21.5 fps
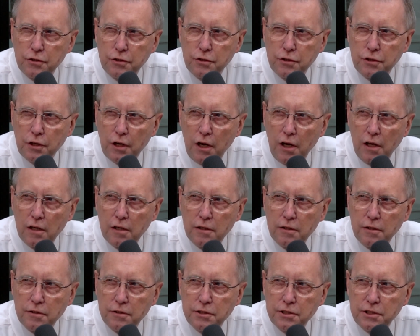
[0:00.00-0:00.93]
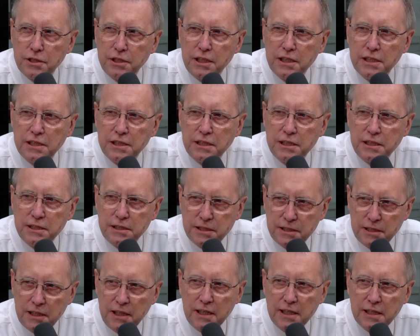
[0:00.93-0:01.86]

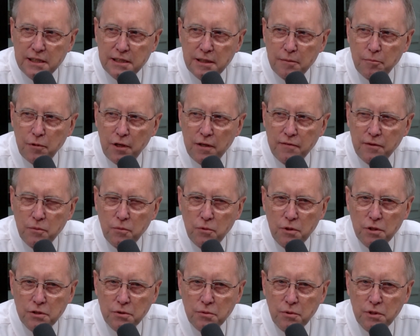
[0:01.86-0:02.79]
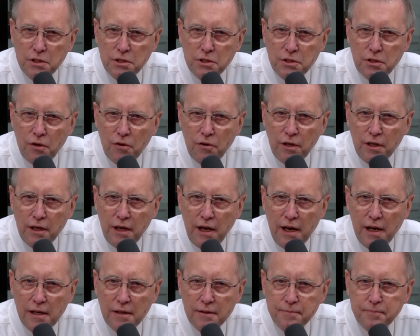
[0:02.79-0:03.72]
$1.66, I believe it was, when it started
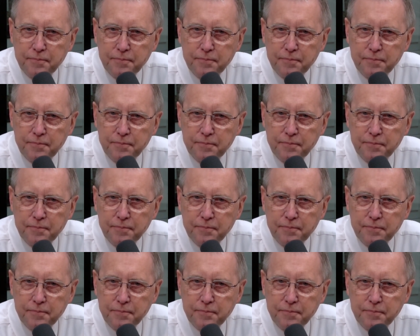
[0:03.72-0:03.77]
out